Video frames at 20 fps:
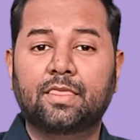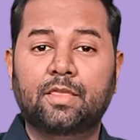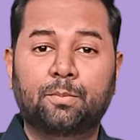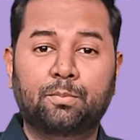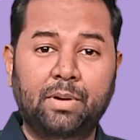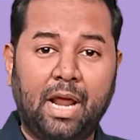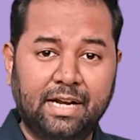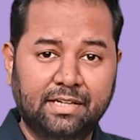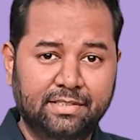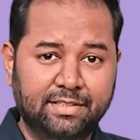The
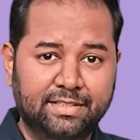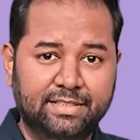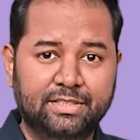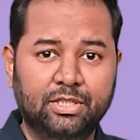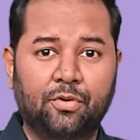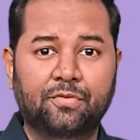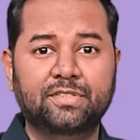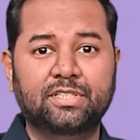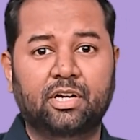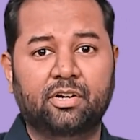practice
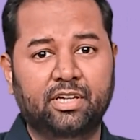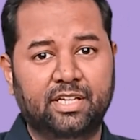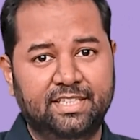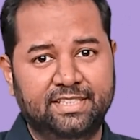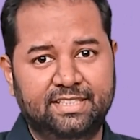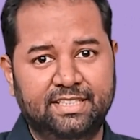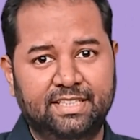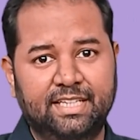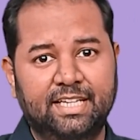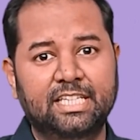of
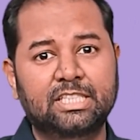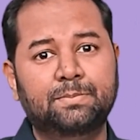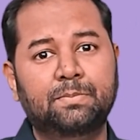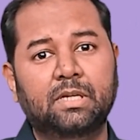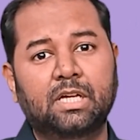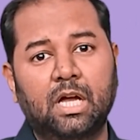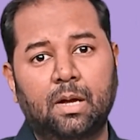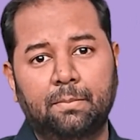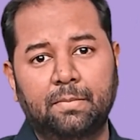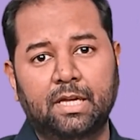surrogacy is
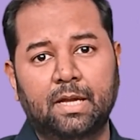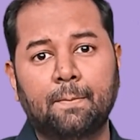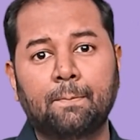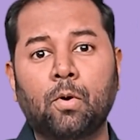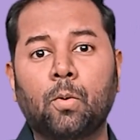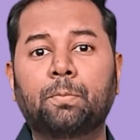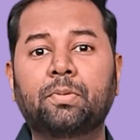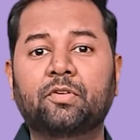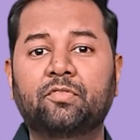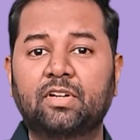becoming
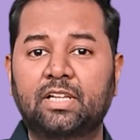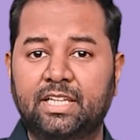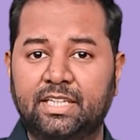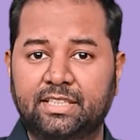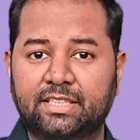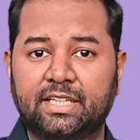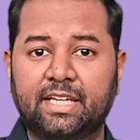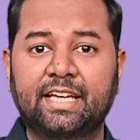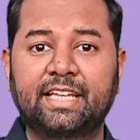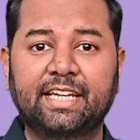more prevalent
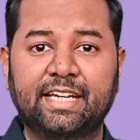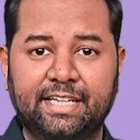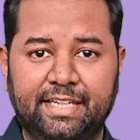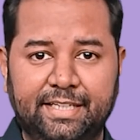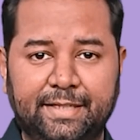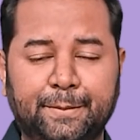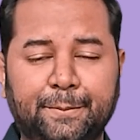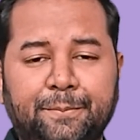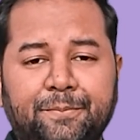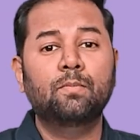in India.